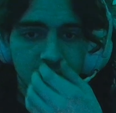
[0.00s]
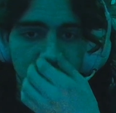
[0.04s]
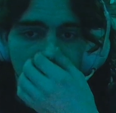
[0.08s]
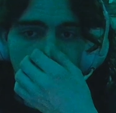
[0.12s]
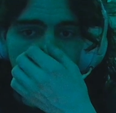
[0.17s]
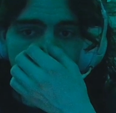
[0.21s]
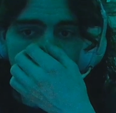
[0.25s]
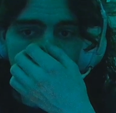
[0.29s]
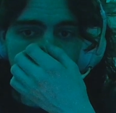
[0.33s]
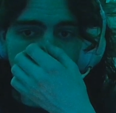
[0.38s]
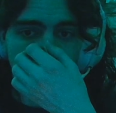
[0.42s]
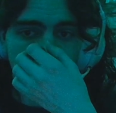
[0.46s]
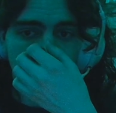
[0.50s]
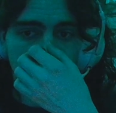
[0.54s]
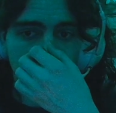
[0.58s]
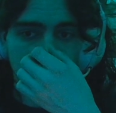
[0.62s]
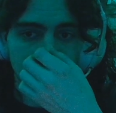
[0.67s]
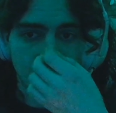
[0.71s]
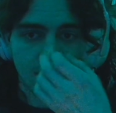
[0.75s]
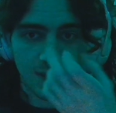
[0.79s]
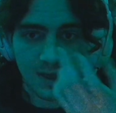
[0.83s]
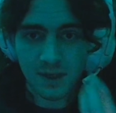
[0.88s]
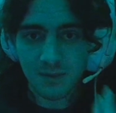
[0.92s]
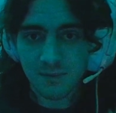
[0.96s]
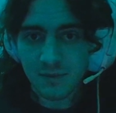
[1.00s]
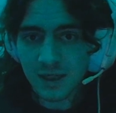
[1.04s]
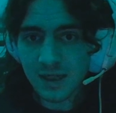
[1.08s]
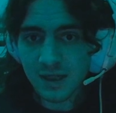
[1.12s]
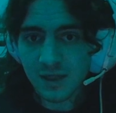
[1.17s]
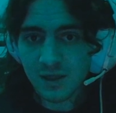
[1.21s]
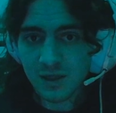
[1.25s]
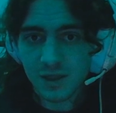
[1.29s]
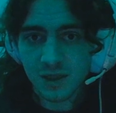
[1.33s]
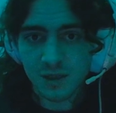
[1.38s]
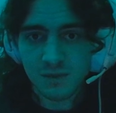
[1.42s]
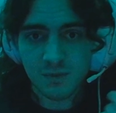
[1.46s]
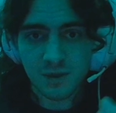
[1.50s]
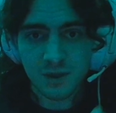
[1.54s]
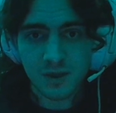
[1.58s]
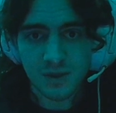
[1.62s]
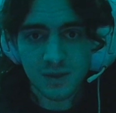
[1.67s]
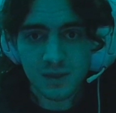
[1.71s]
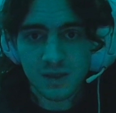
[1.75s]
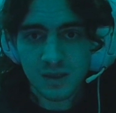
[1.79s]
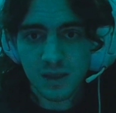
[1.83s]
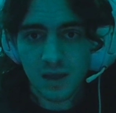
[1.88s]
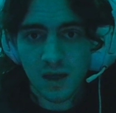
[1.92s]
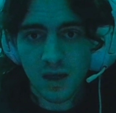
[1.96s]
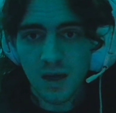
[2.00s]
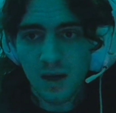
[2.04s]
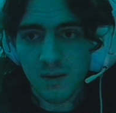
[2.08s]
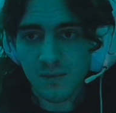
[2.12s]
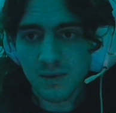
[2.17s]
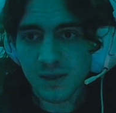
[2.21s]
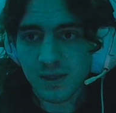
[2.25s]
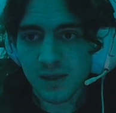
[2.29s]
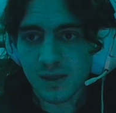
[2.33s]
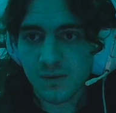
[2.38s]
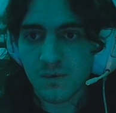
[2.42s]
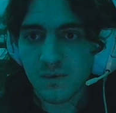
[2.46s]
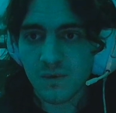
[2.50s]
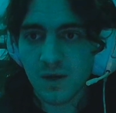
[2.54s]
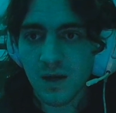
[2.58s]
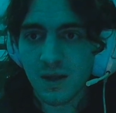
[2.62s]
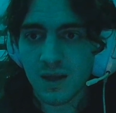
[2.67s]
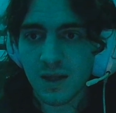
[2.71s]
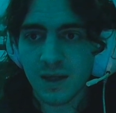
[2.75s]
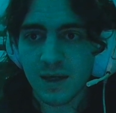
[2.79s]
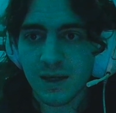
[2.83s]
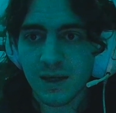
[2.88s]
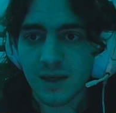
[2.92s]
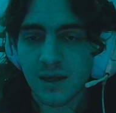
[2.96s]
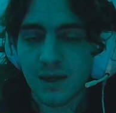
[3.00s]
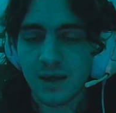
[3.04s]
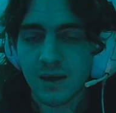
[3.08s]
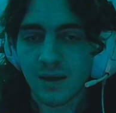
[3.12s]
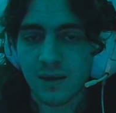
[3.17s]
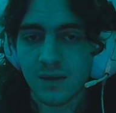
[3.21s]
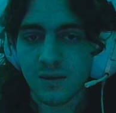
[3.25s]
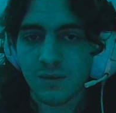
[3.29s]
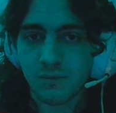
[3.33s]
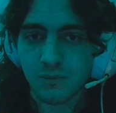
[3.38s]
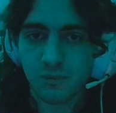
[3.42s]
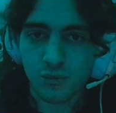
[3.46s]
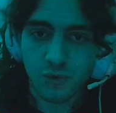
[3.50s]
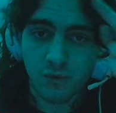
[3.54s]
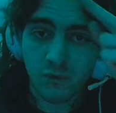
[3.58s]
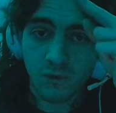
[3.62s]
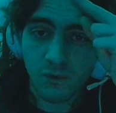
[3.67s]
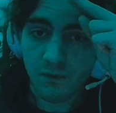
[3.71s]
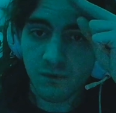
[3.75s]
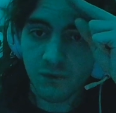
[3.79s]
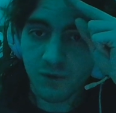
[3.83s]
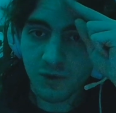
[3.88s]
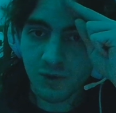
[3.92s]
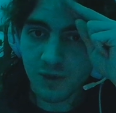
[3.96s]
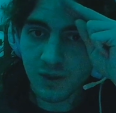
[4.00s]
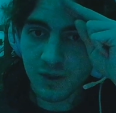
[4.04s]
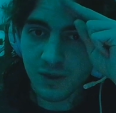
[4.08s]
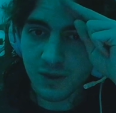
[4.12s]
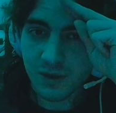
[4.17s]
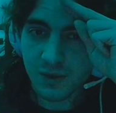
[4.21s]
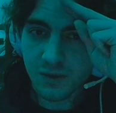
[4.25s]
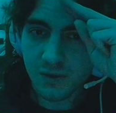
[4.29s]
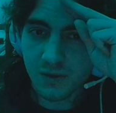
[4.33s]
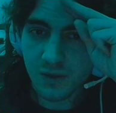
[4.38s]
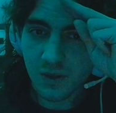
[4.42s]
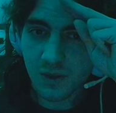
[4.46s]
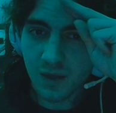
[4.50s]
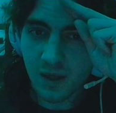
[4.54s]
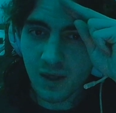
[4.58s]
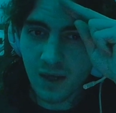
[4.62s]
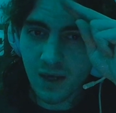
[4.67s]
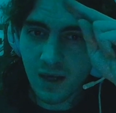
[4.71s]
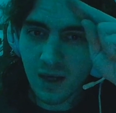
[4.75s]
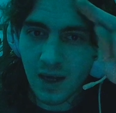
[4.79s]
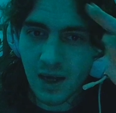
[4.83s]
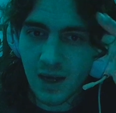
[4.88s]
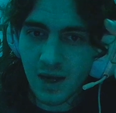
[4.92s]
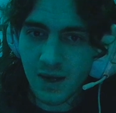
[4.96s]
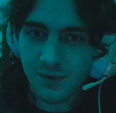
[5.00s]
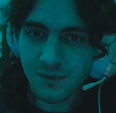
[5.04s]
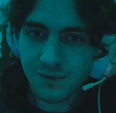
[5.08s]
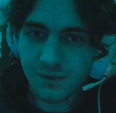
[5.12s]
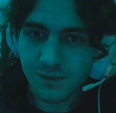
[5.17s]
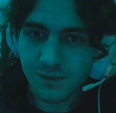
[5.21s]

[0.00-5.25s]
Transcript: If you have any recommendations, put those in the comments as well. And Movie Reviewer Next Door, out.